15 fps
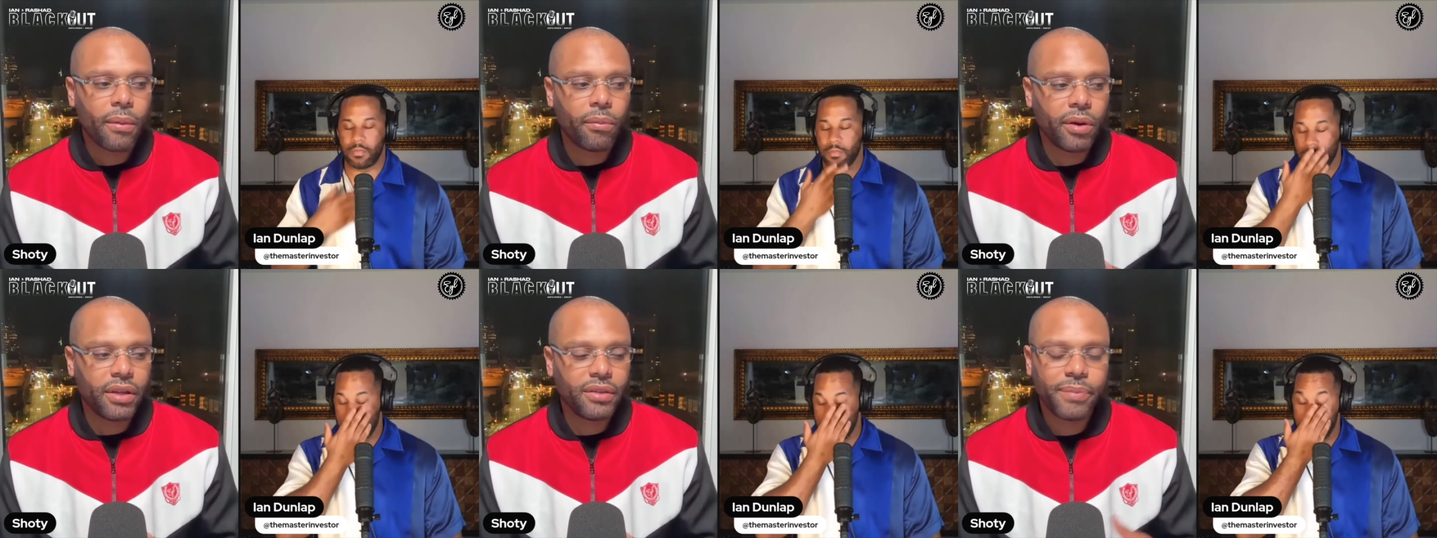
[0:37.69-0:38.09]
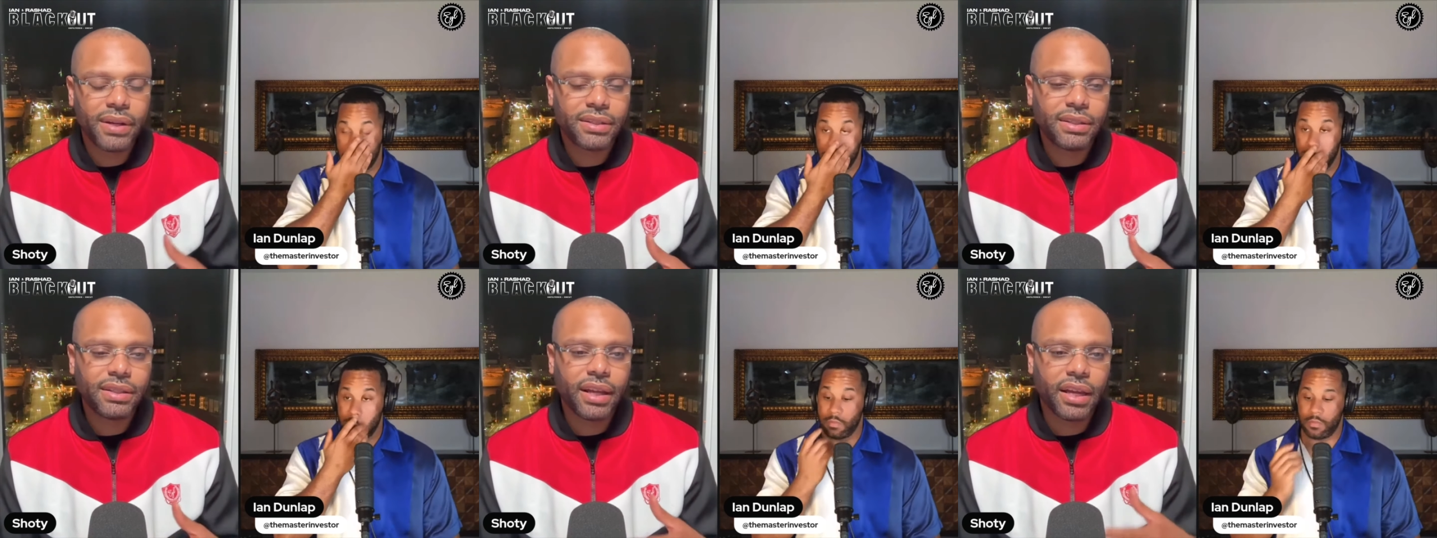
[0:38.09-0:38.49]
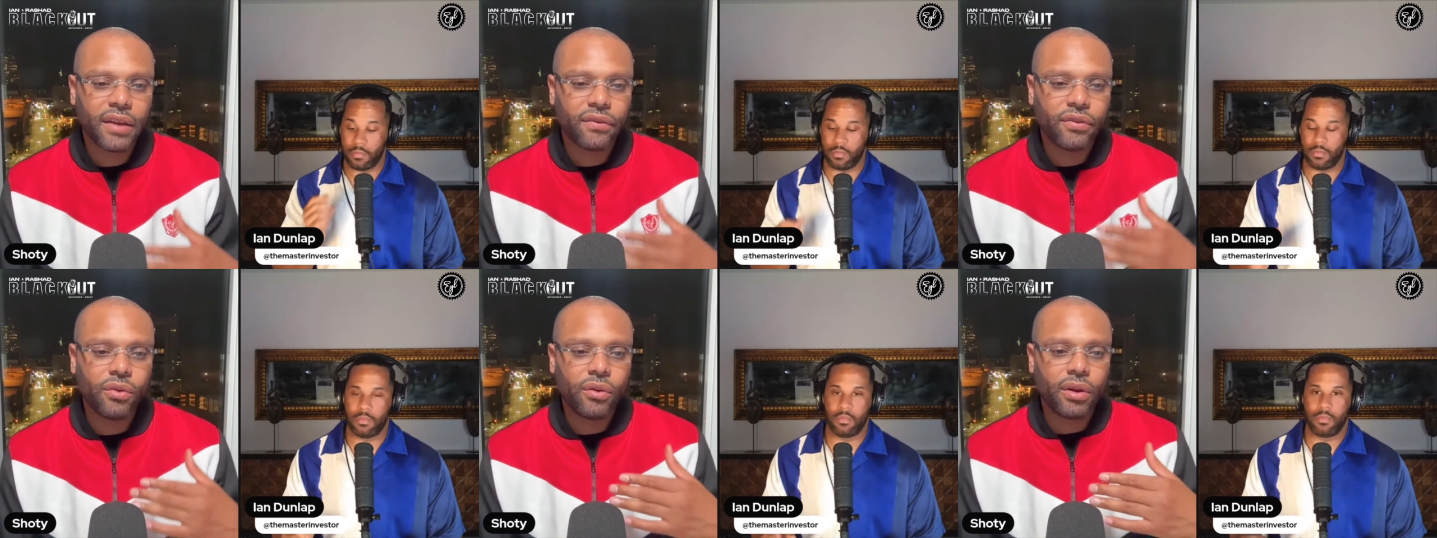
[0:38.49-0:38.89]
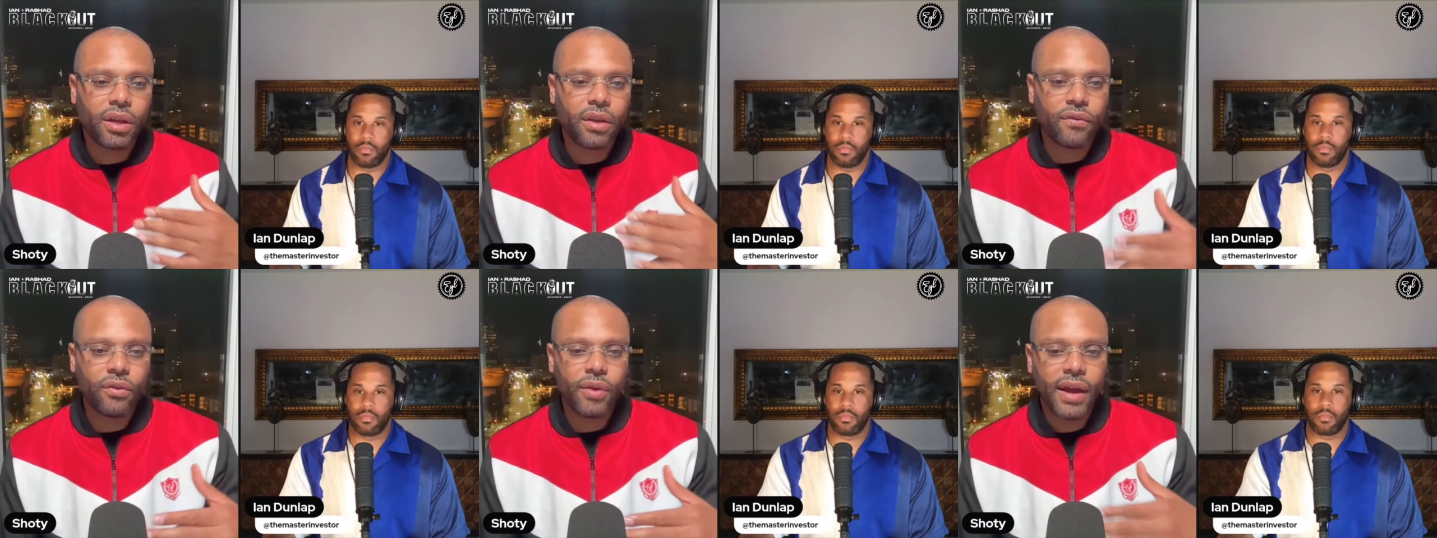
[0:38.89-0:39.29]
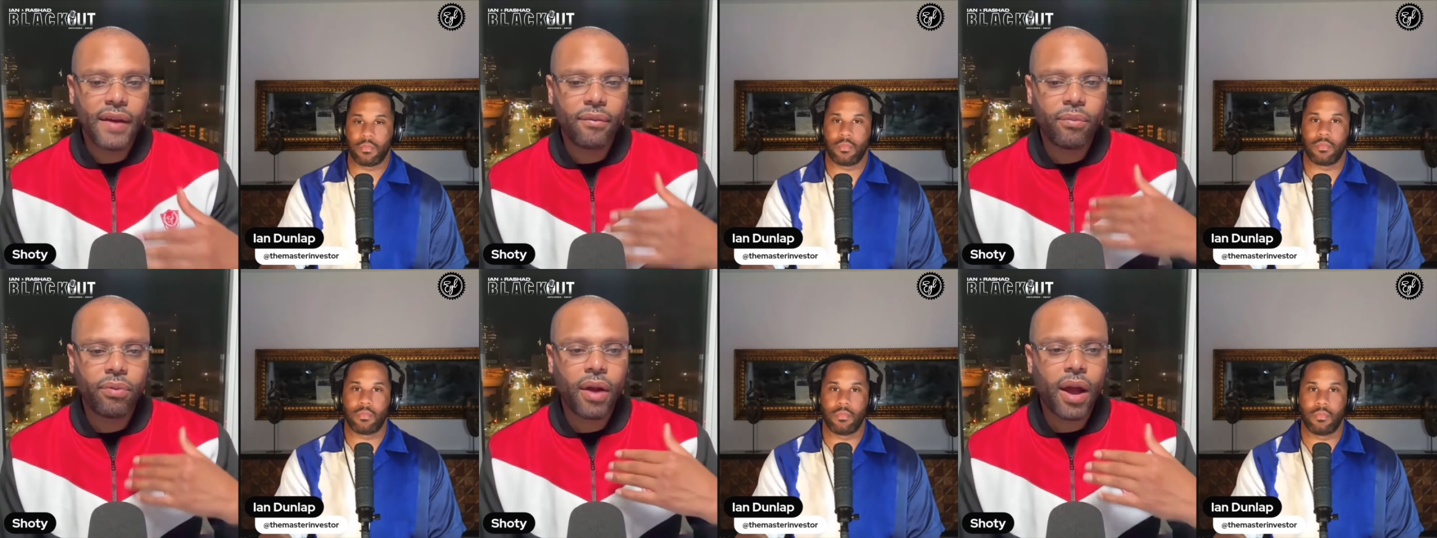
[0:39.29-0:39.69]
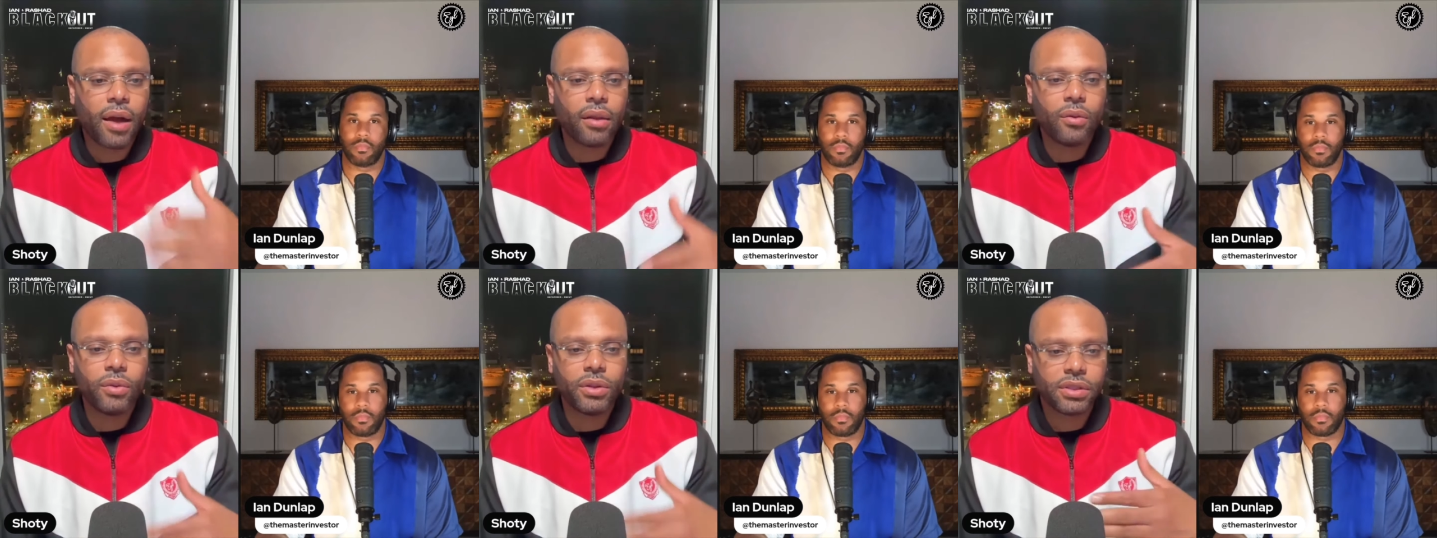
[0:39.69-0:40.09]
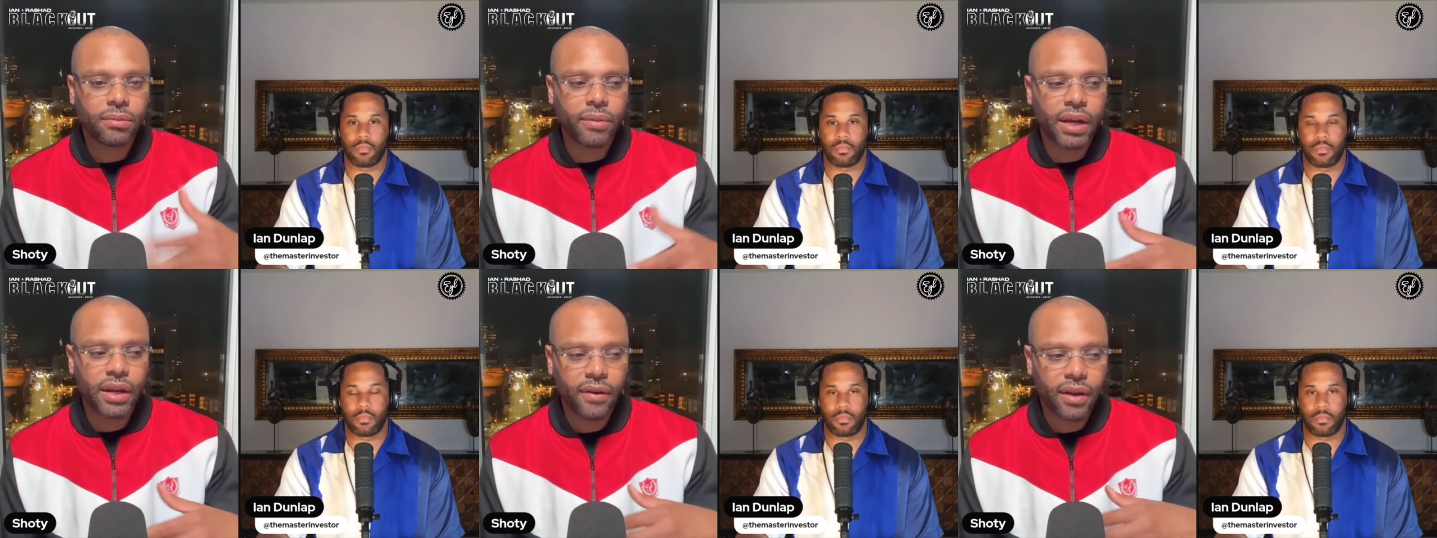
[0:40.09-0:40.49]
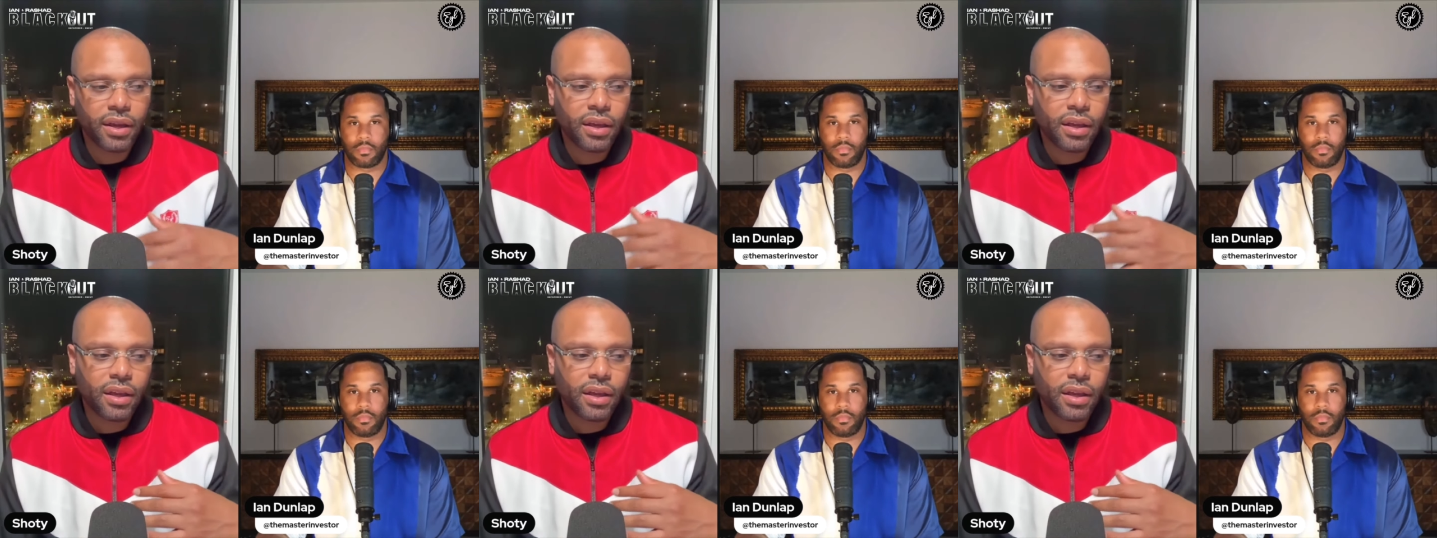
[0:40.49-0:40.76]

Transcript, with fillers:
Speaker 1: But especially like if you if you have a problem with somebody, right?